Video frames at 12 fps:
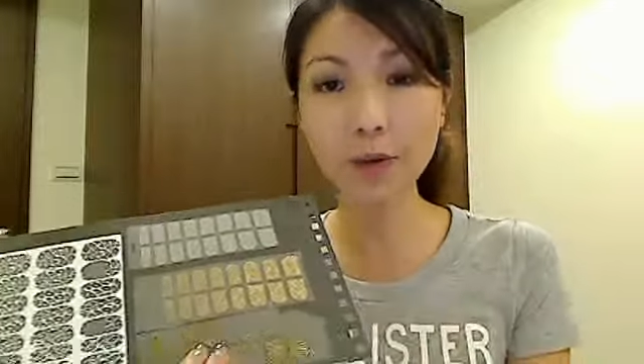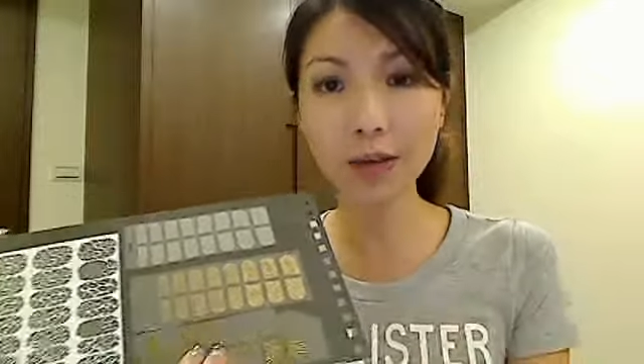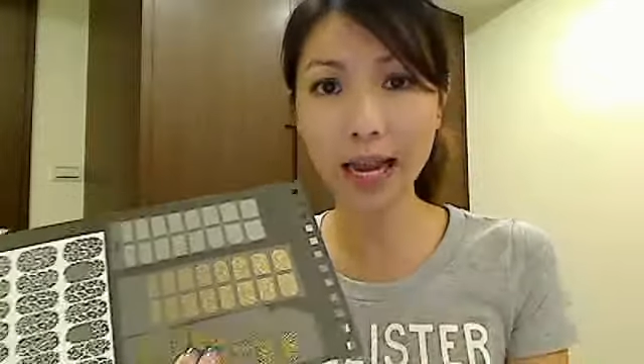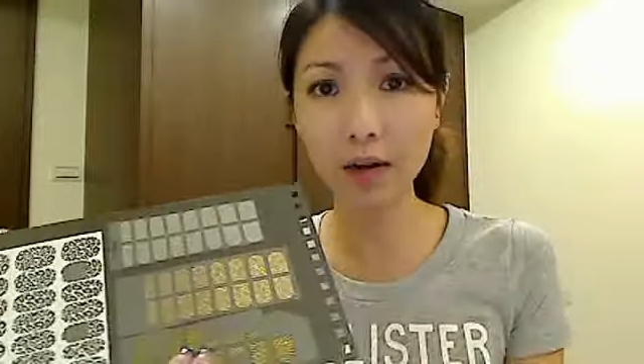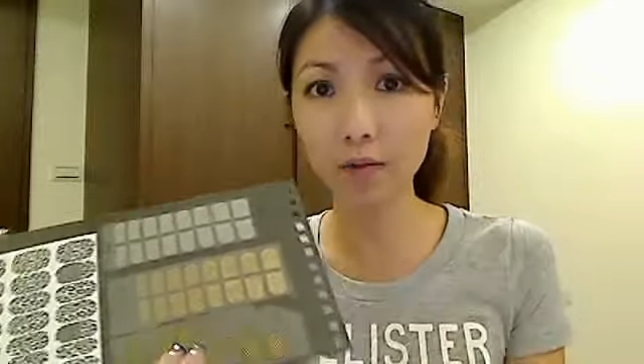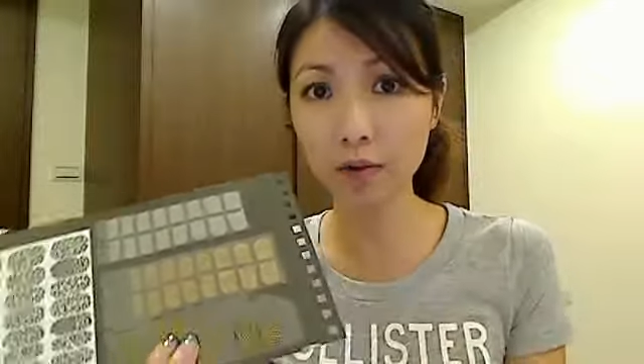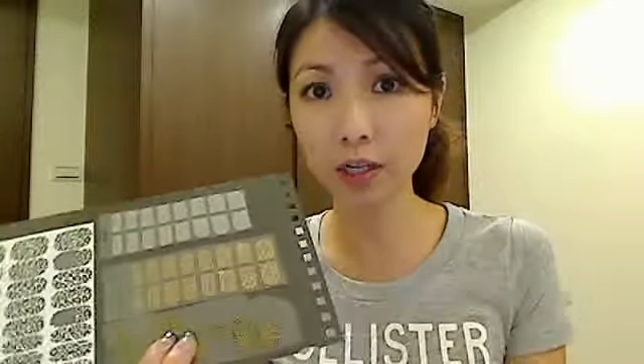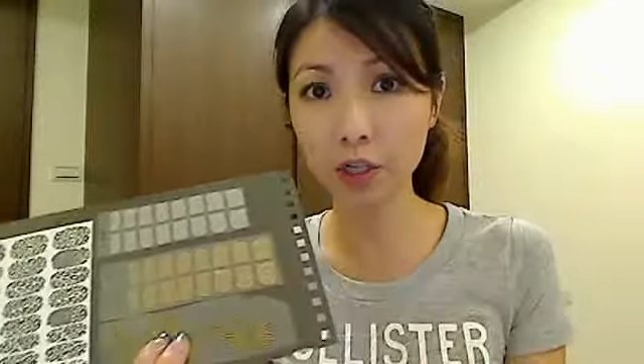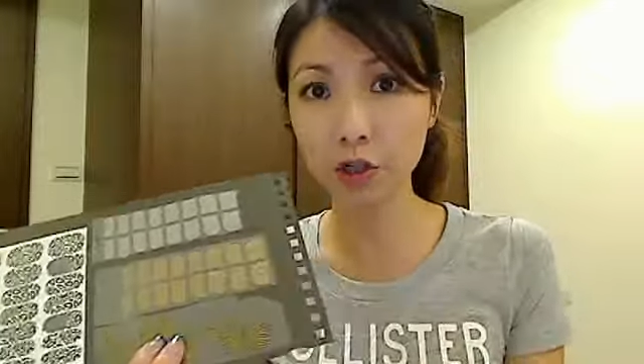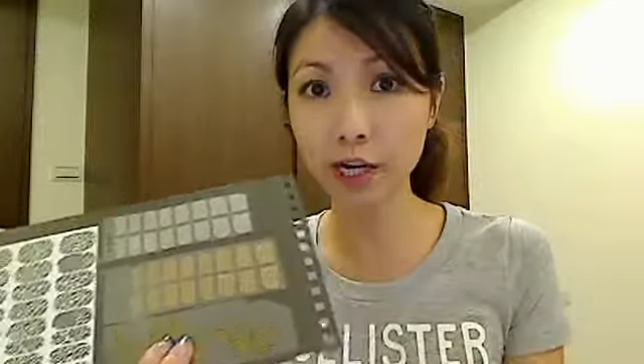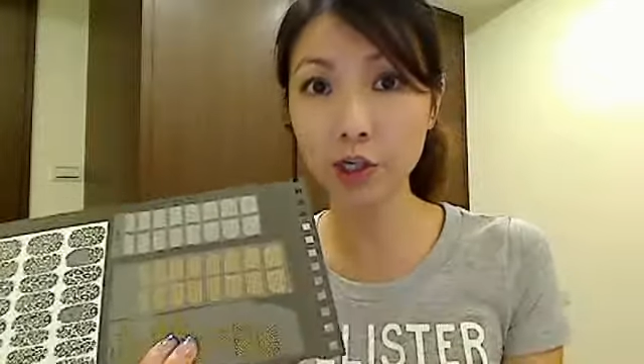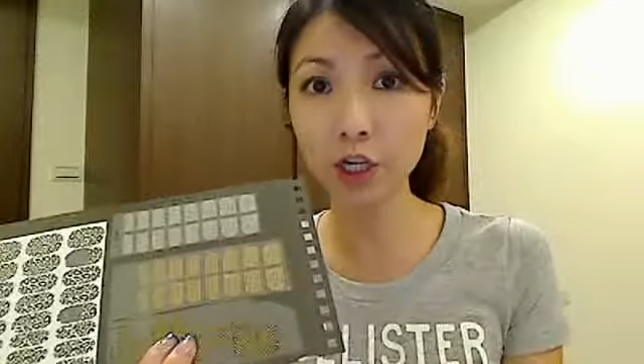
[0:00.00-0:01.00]
you can't really
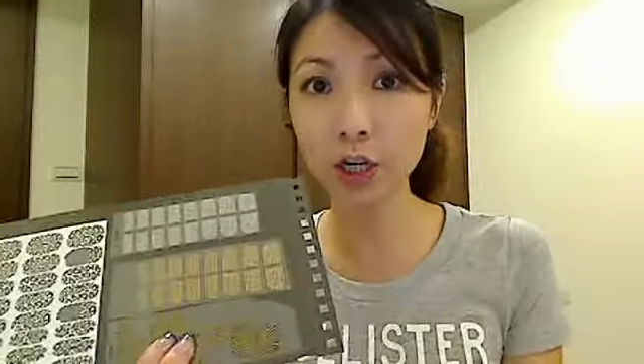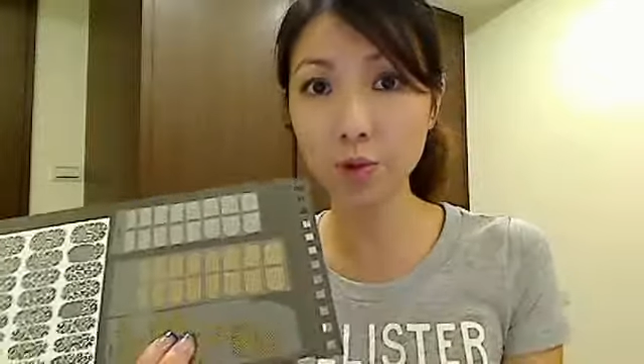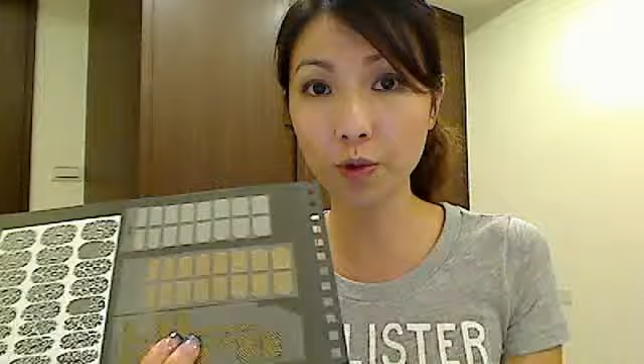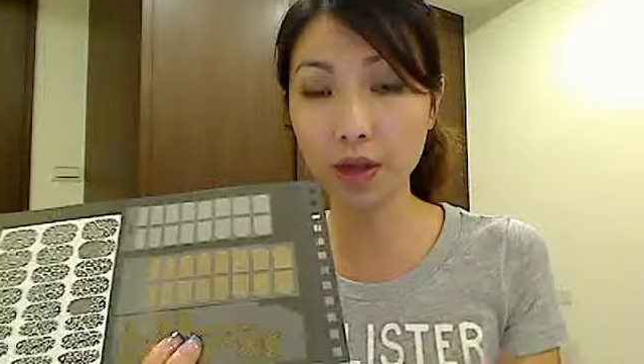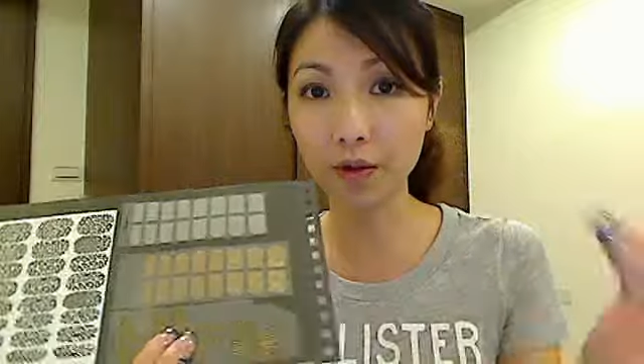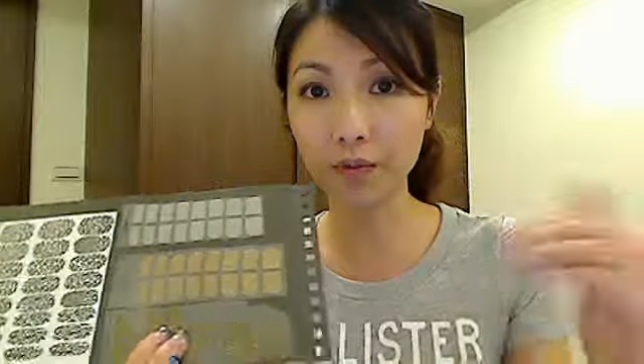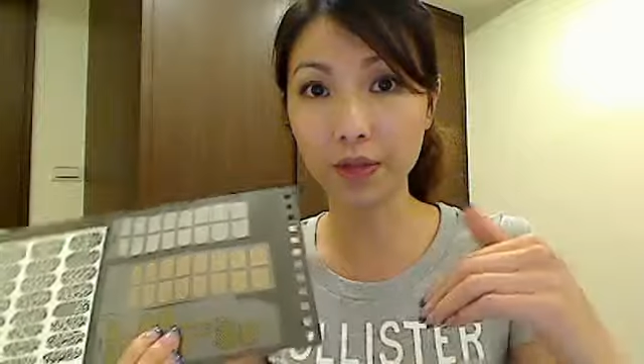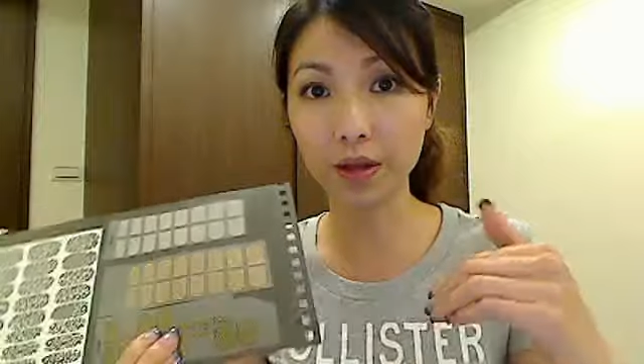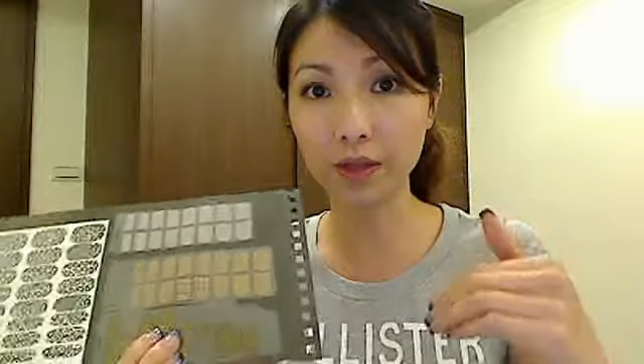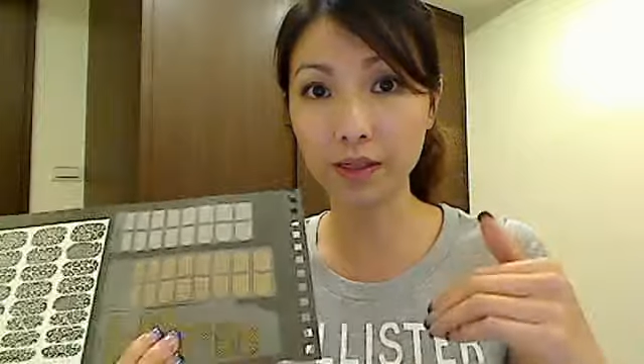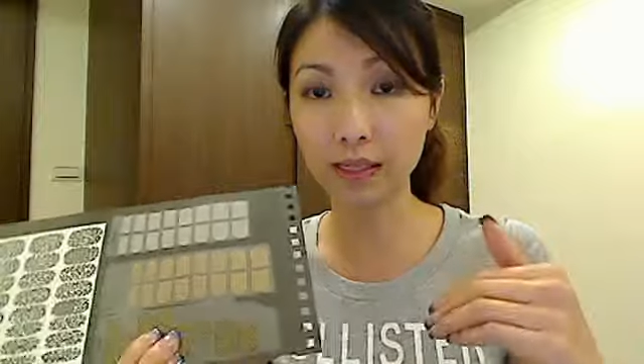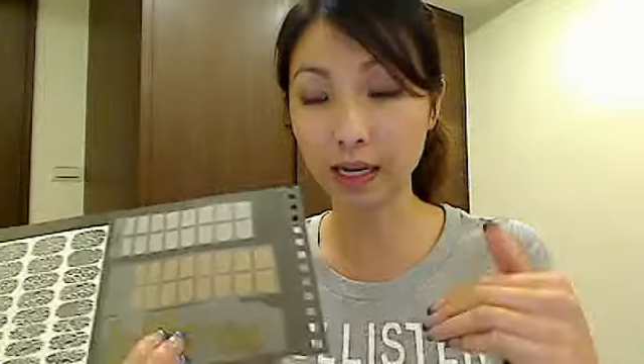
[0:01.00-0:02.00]
stretch it without the
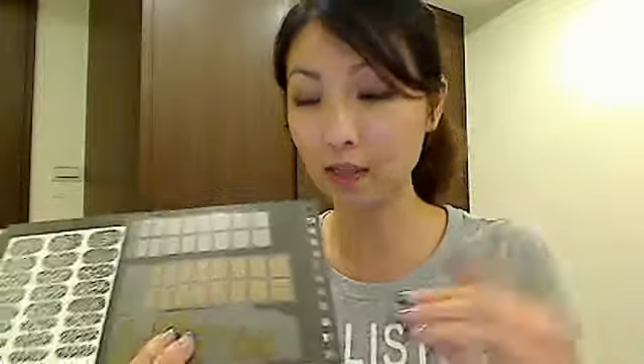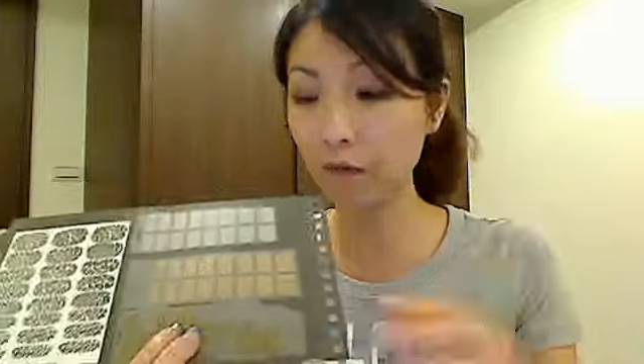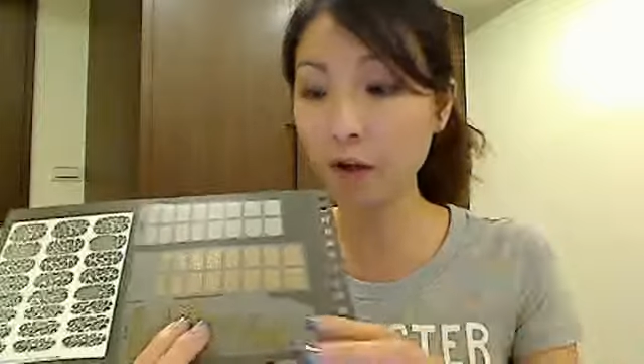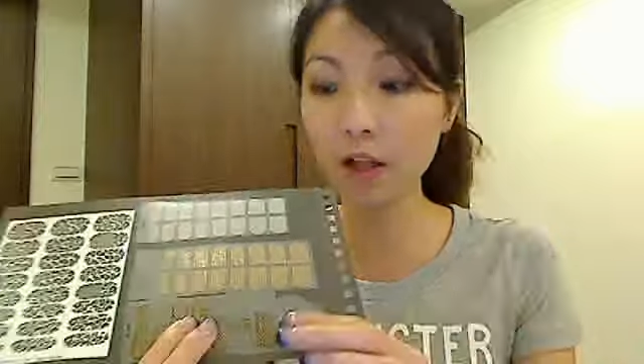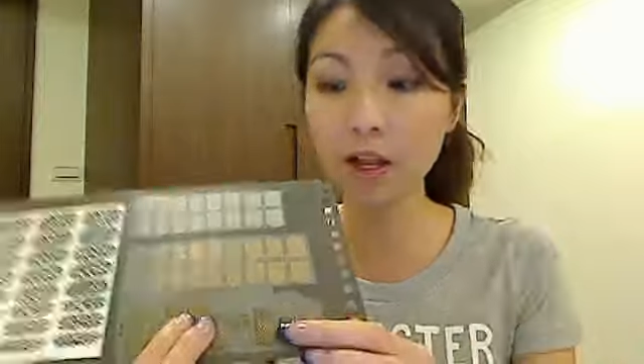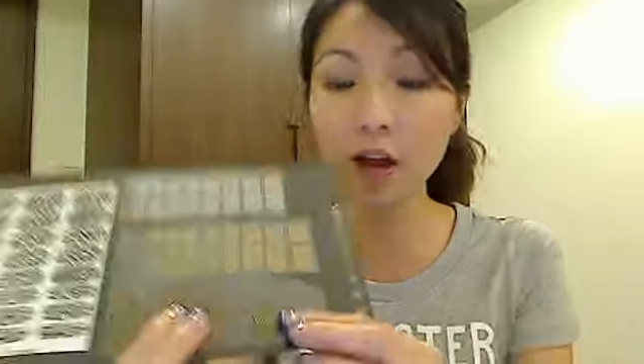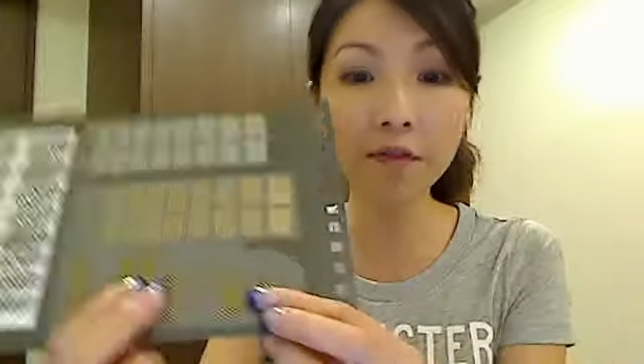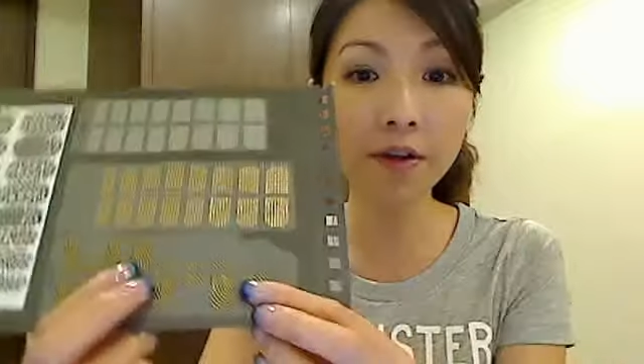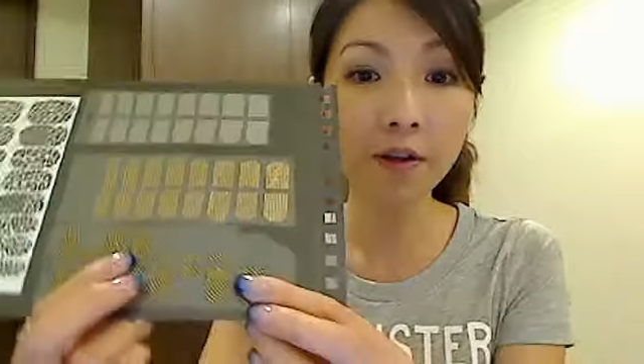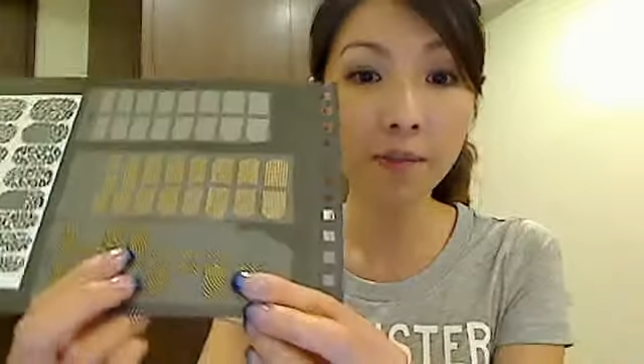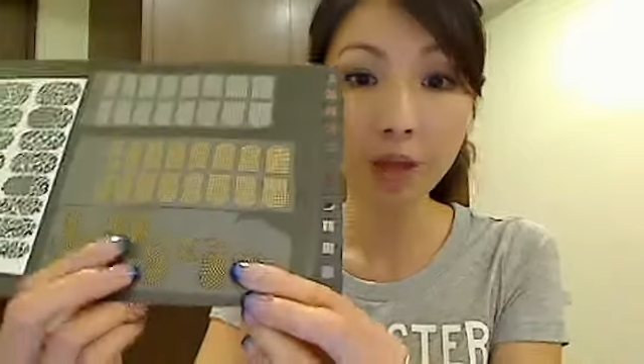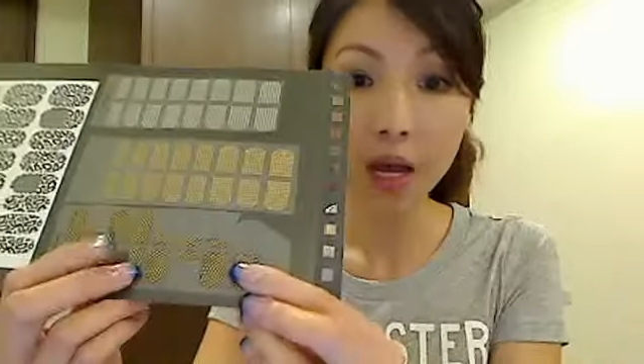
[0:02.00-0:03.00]
studs falling off.
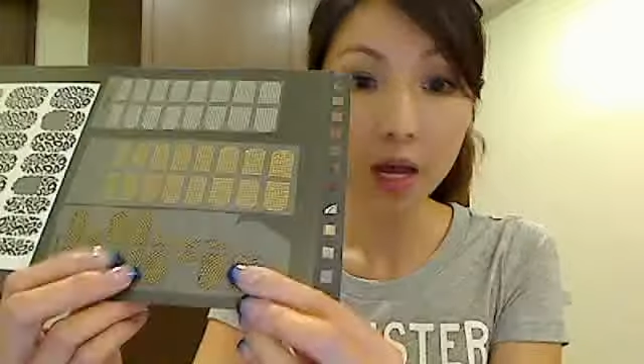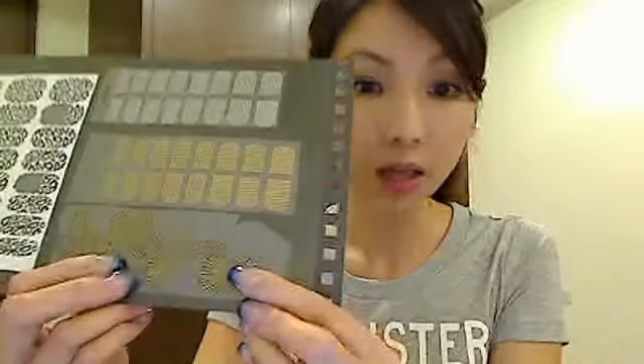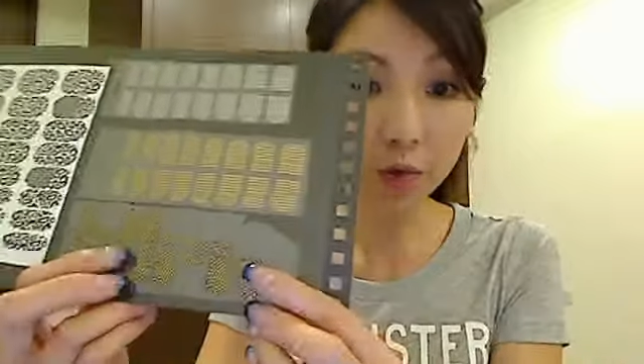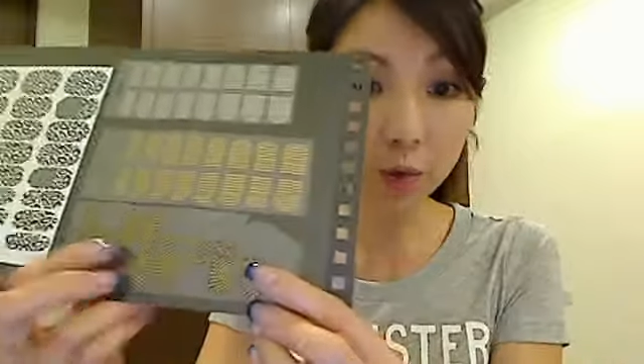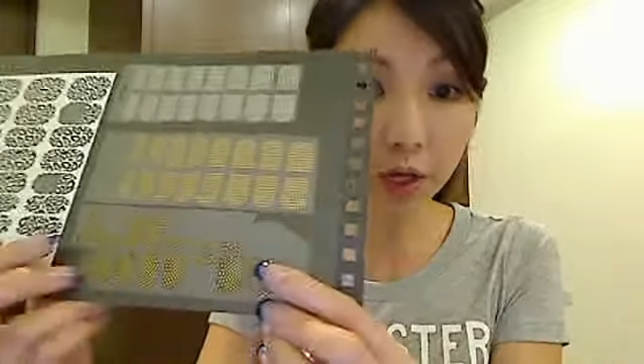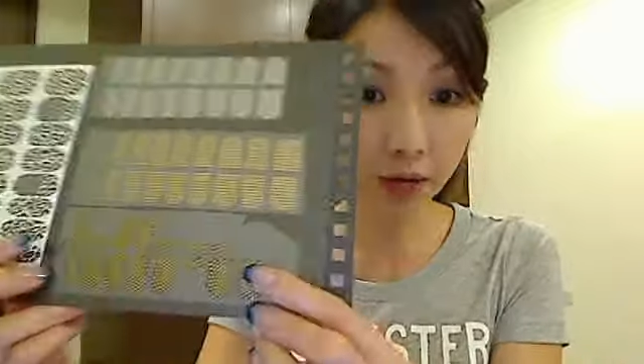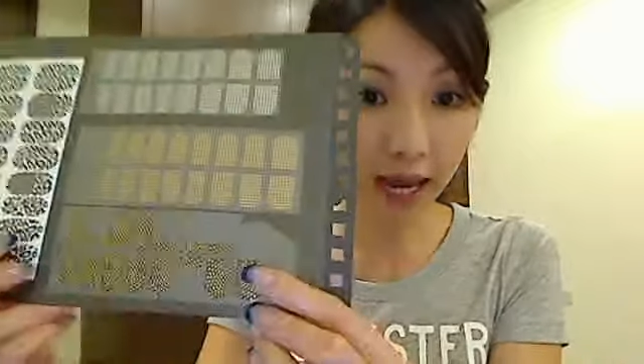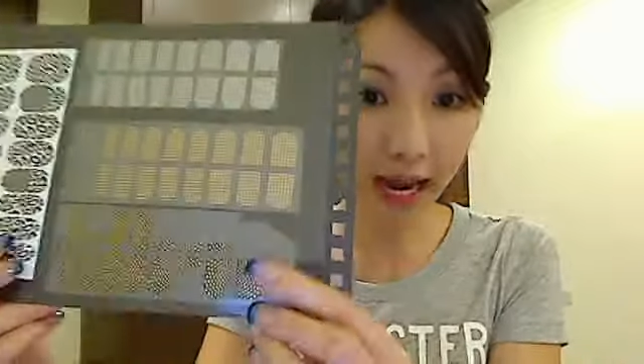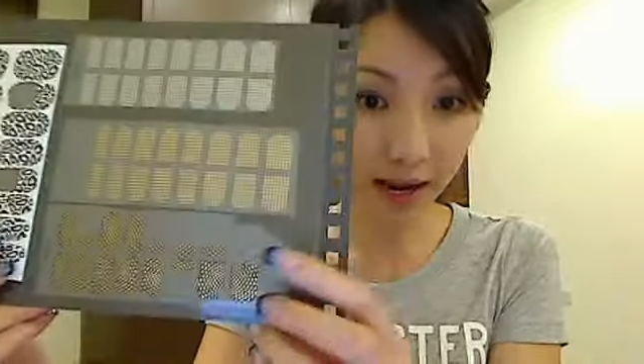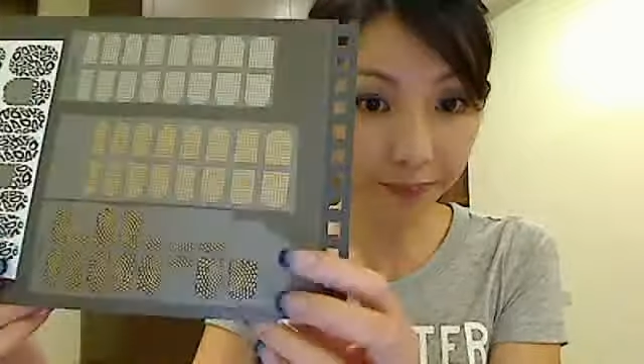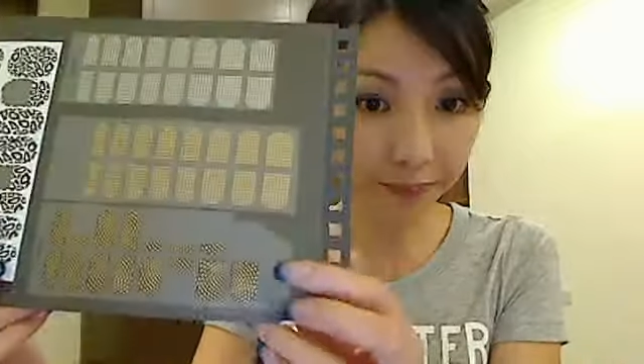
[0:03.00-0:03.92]
This one you can.